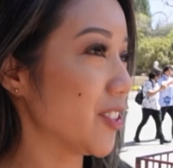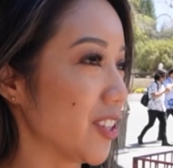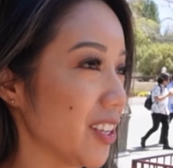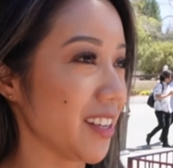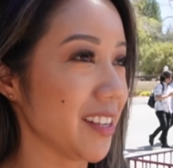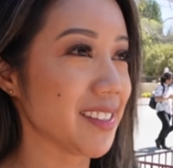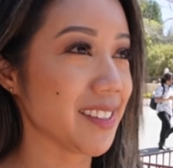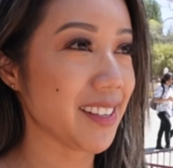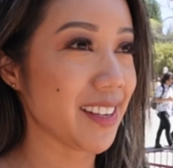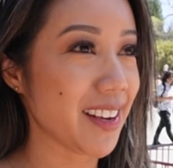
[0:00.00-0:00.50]

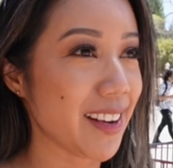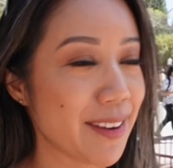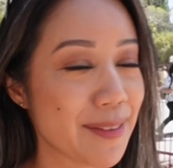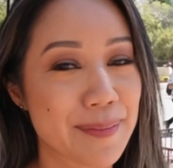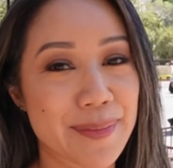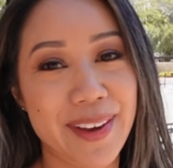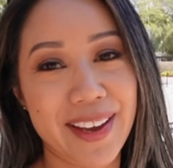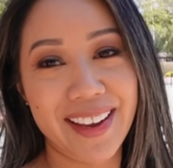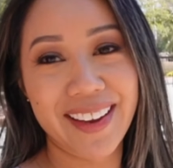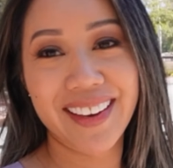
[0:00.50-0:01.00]

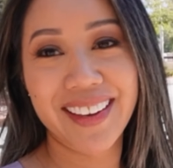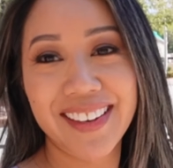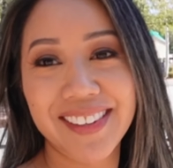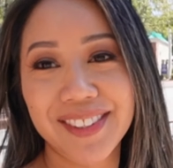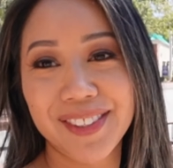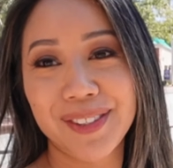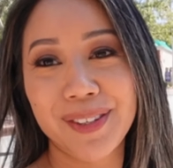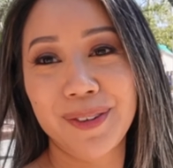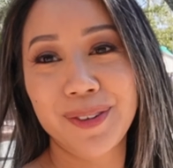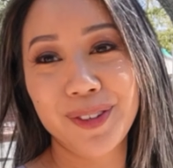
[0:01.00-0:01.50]
cheesy, but it
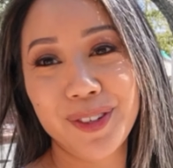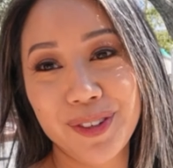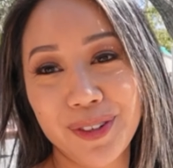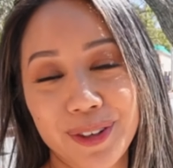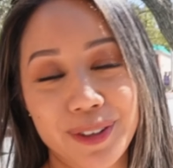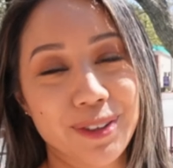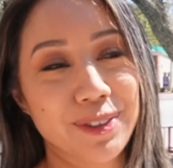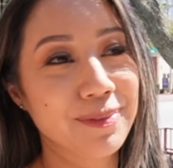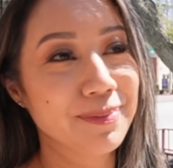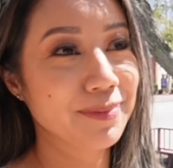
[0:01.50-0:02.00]
is so
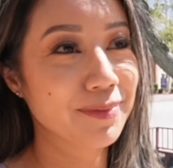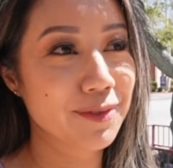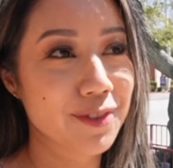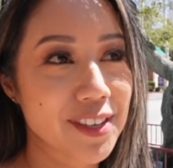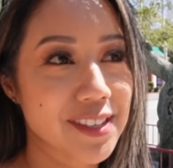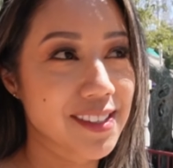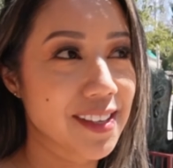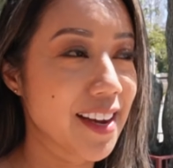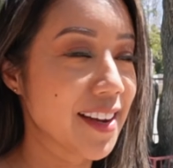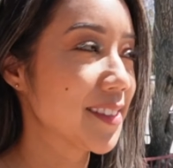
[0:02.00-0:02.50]
true.
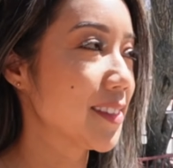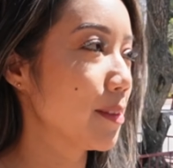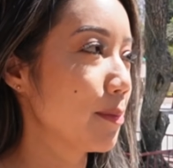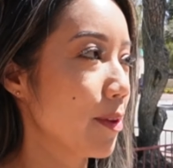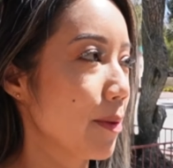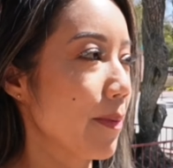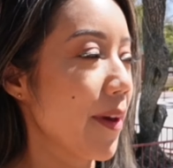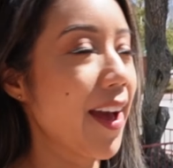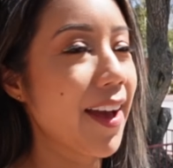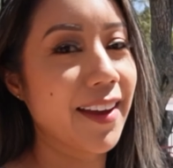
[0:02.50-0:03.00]
feels nice to
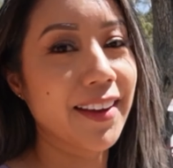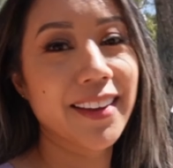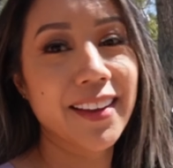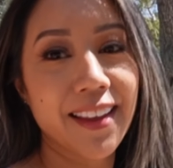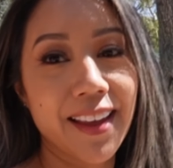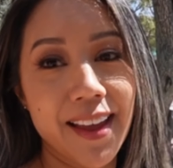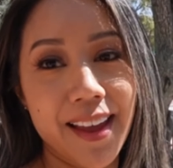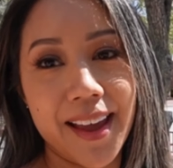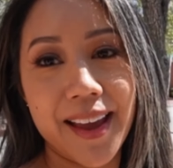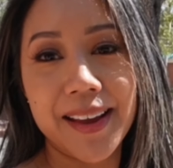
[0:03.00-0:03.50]
be back,
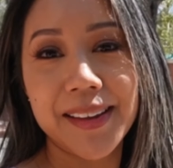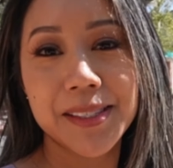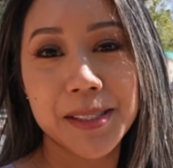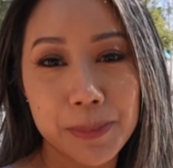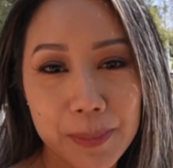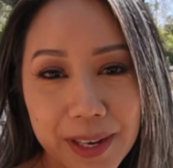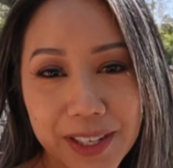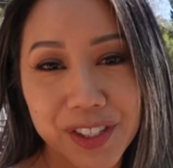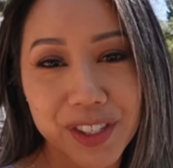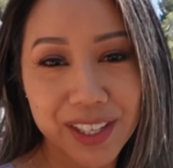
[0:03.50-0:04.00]

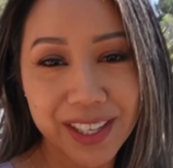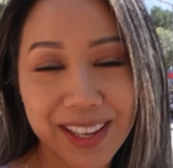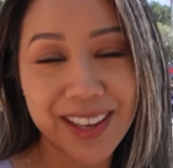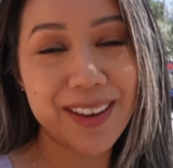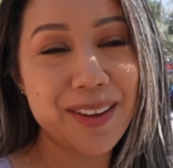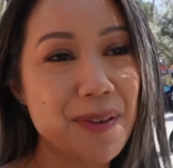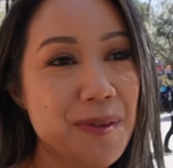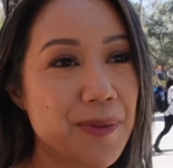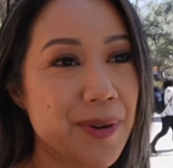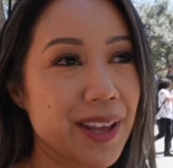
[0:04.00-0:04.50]

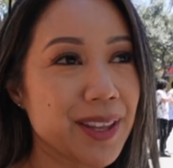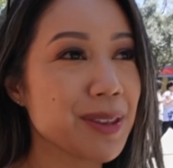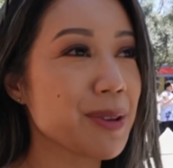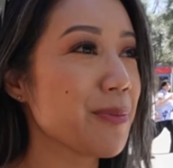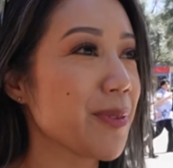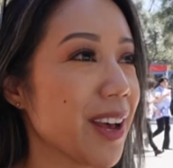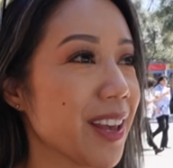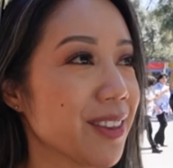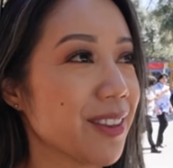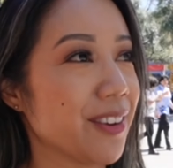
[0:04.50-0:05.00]
especially when the
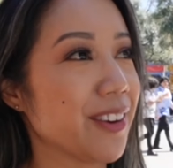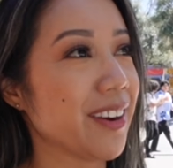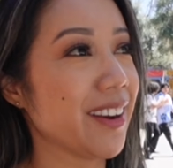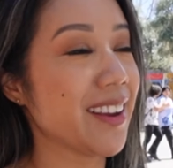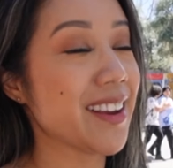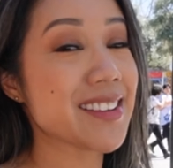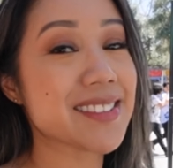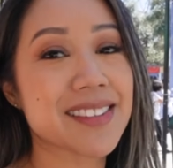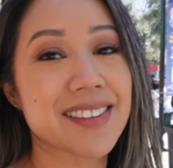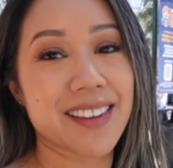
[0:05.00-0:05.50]
weather
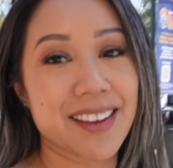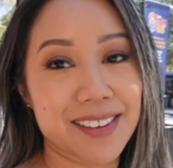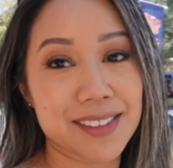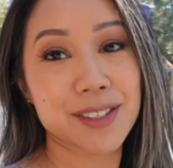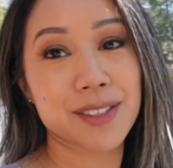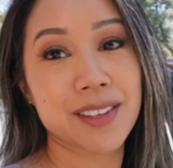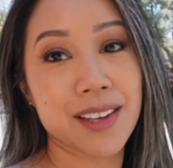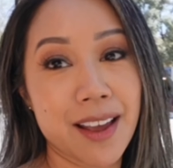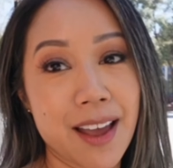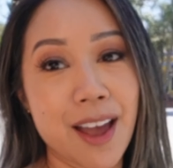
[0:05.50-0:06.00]
is this
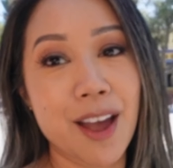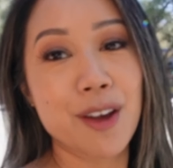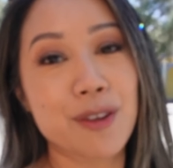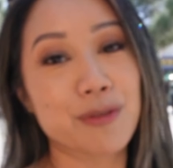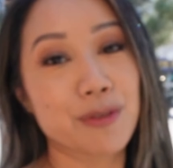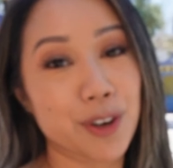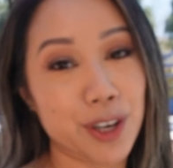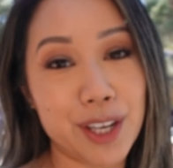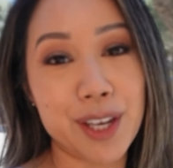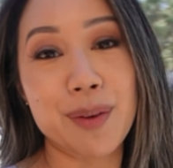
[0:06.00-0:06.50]

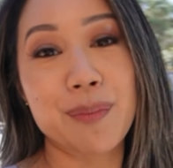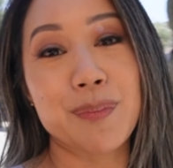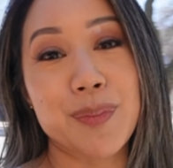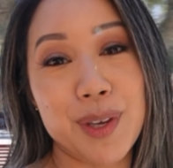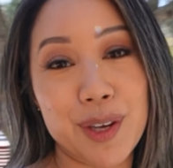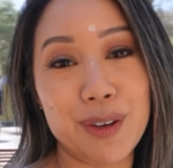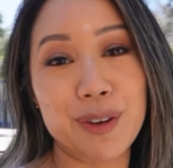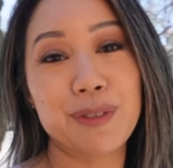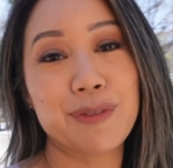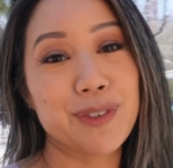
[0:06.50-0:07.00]
freaking
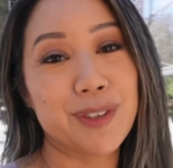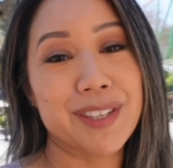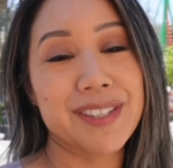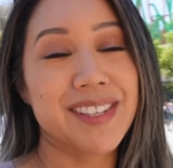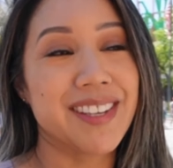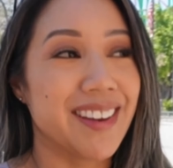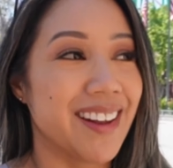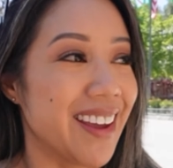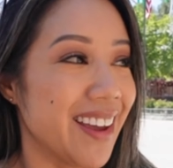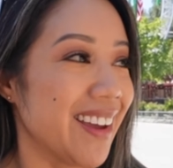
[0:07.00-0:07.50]
beautiful
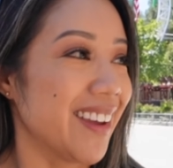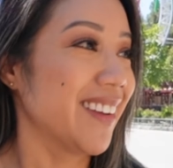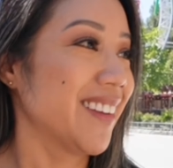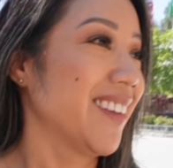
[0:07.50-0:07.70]
today.